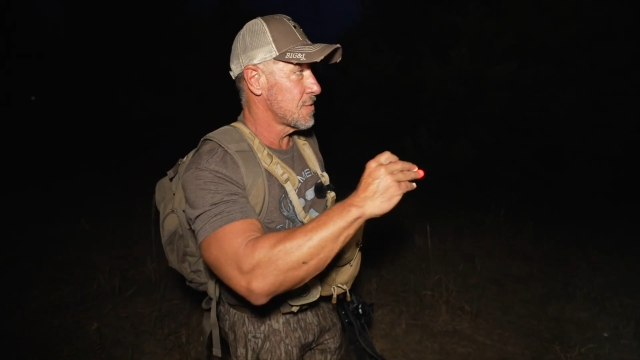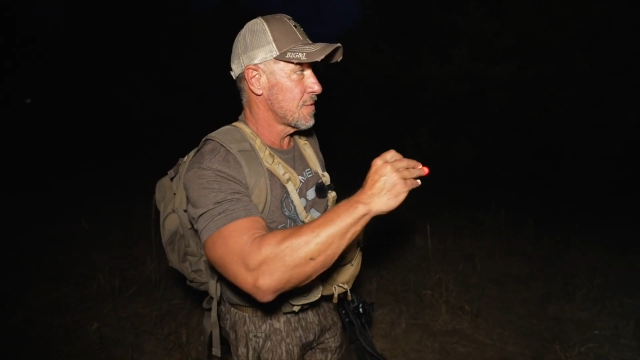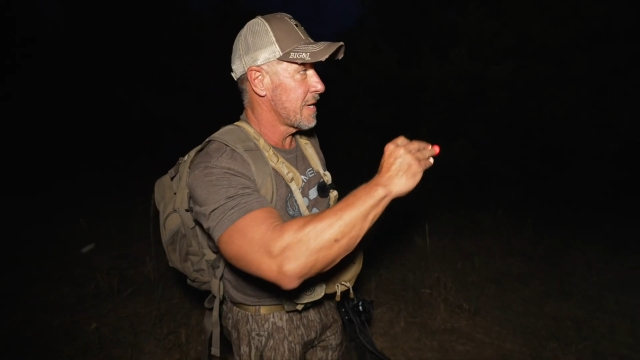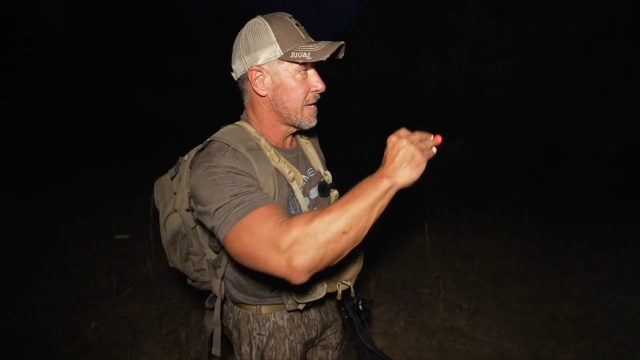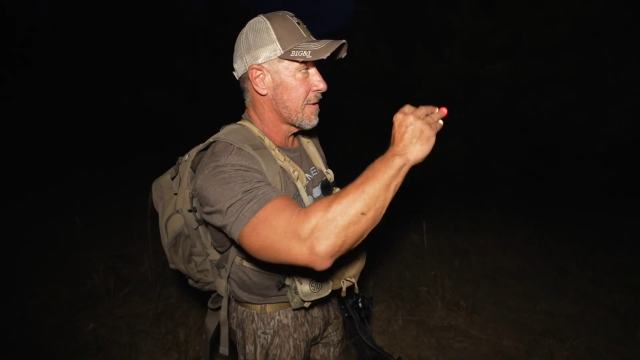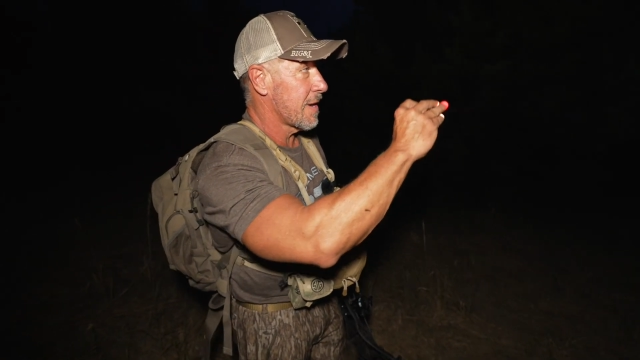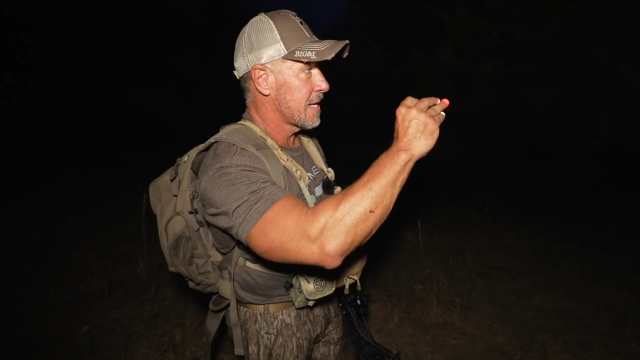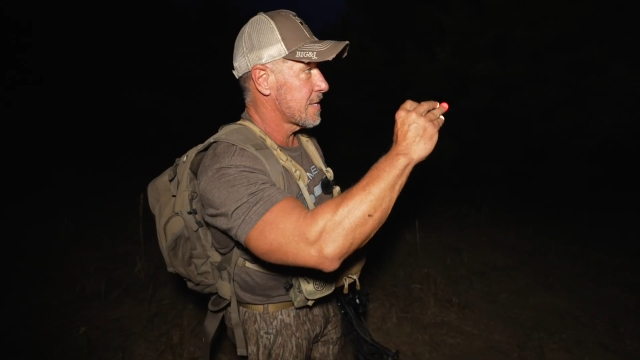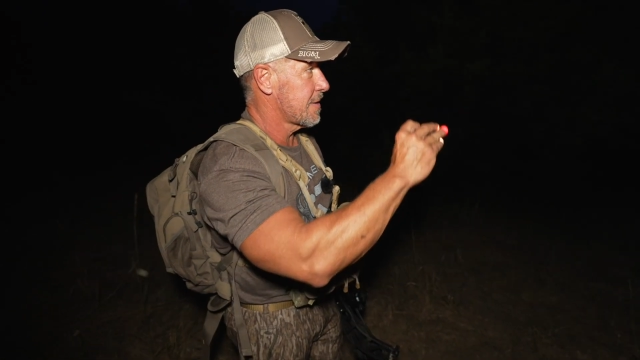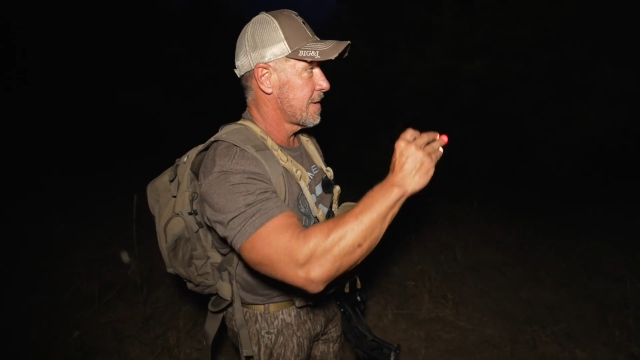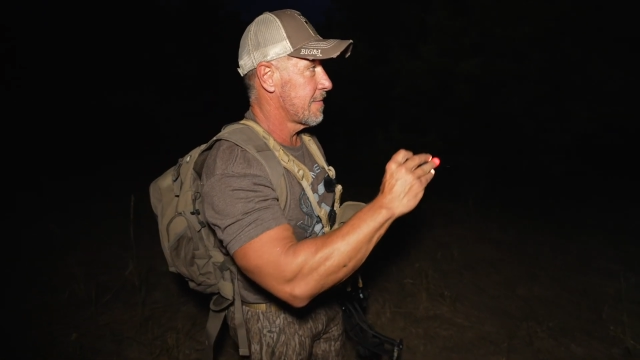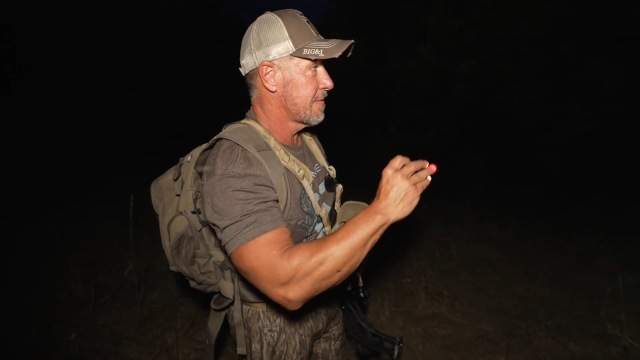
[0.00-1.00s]
sure he
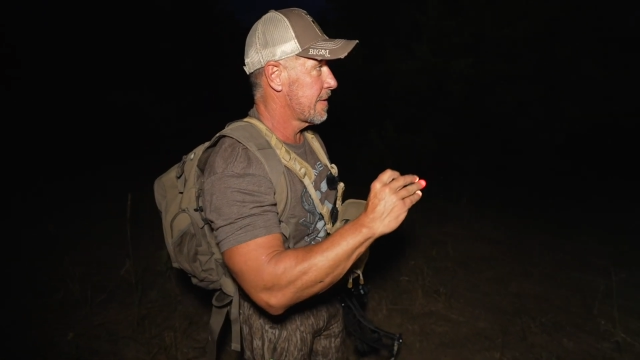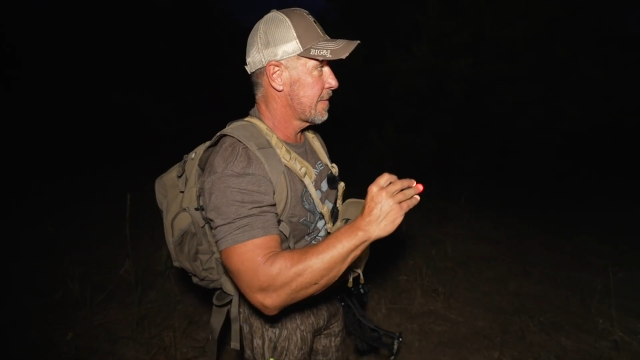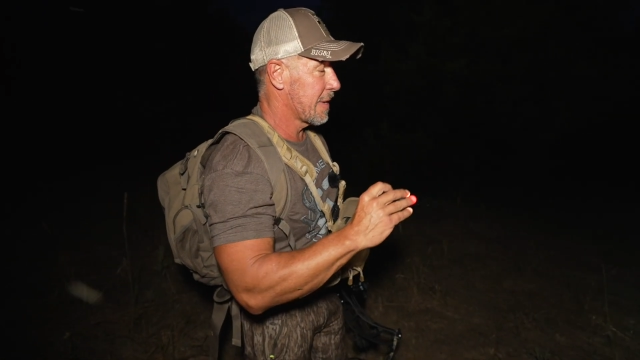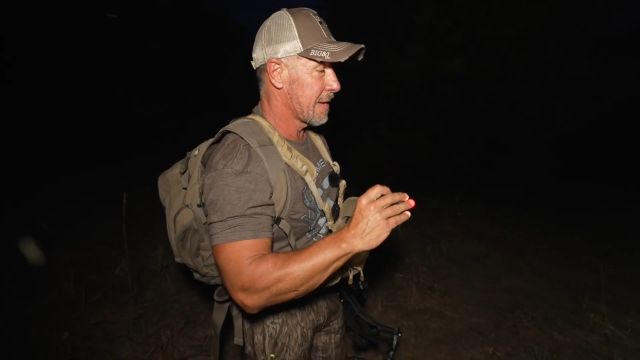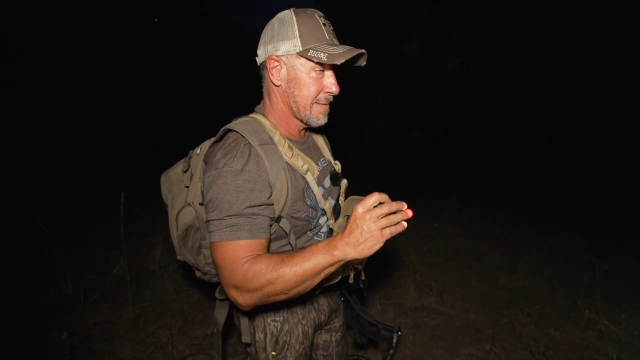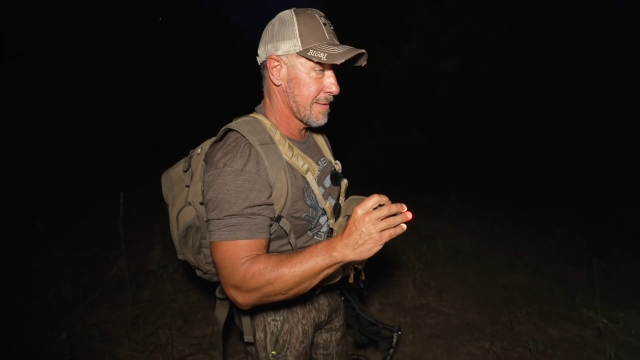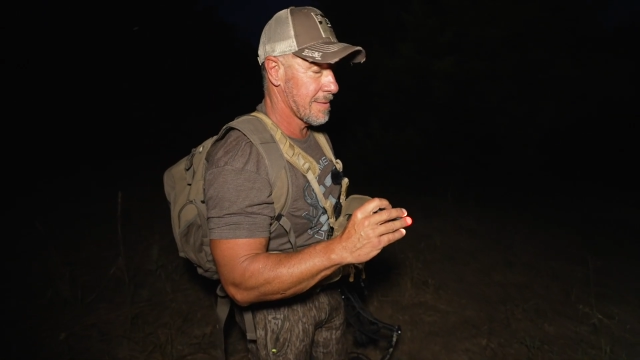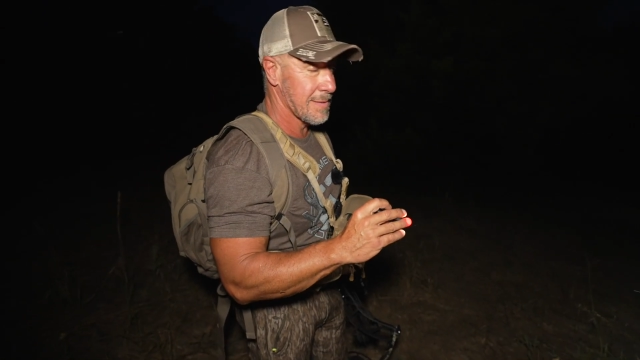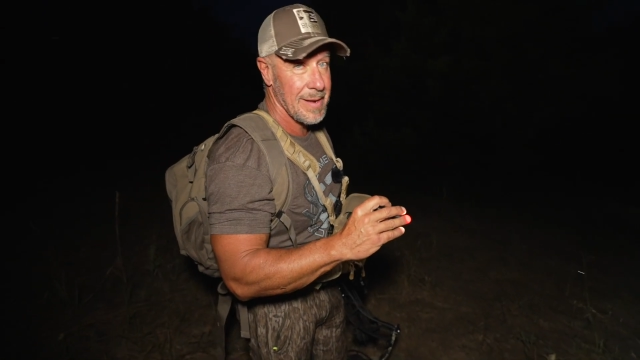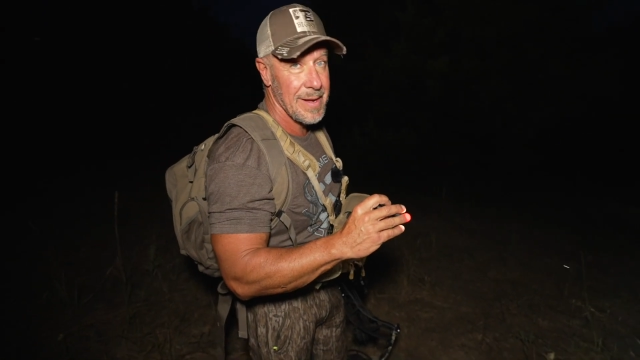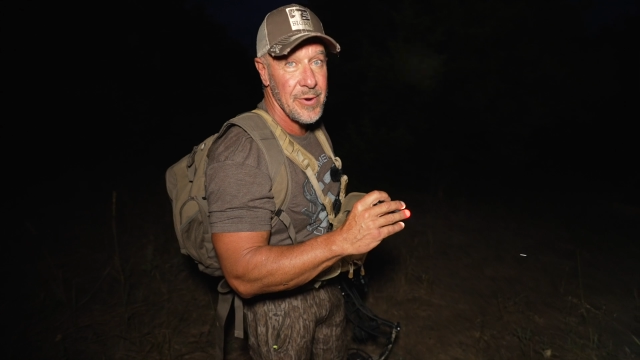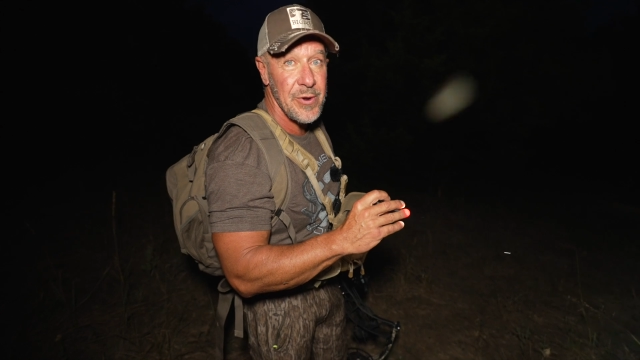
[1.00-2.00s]
crashed right over there about
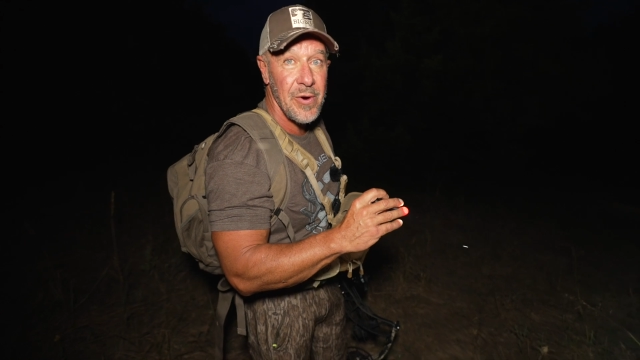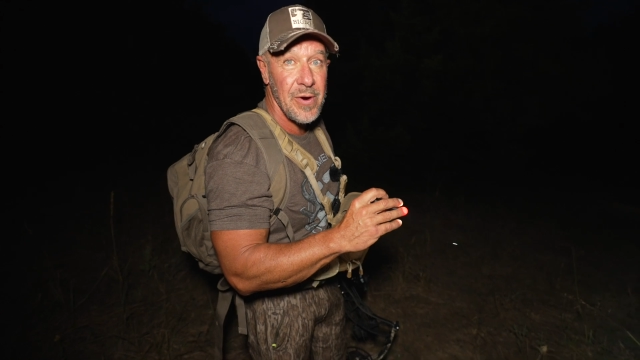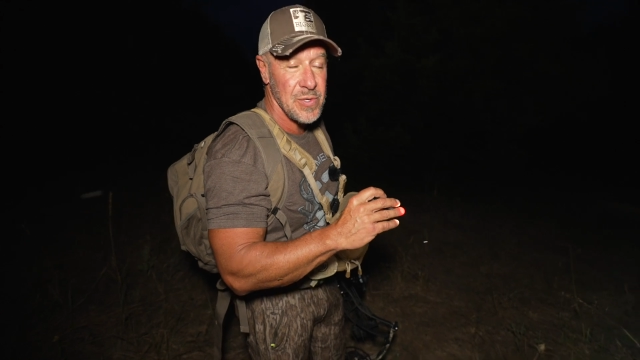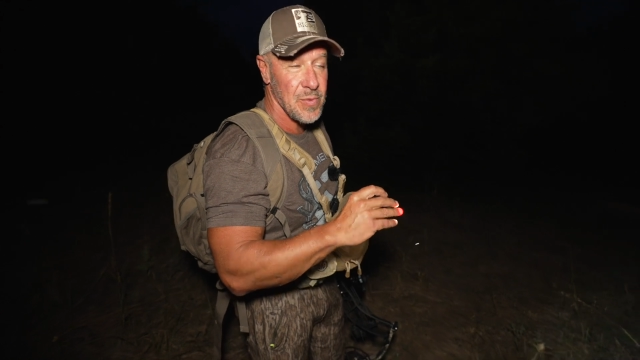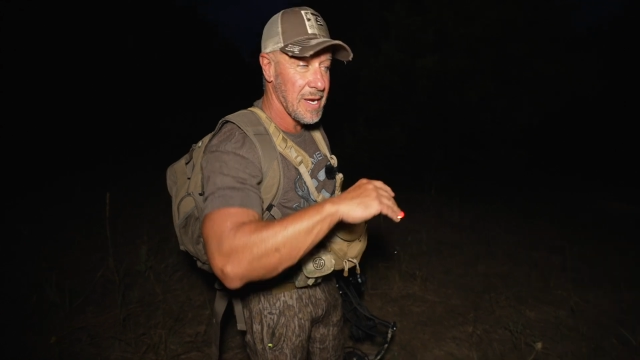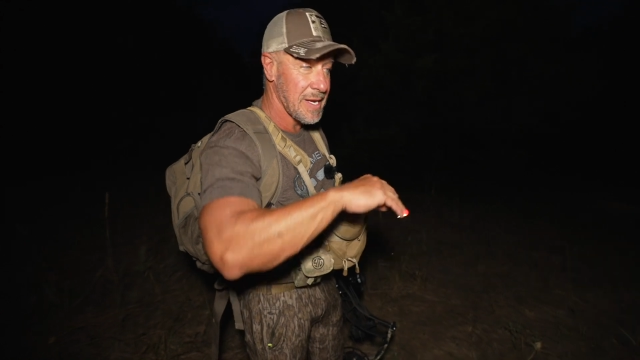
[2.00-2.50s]
100 yards away.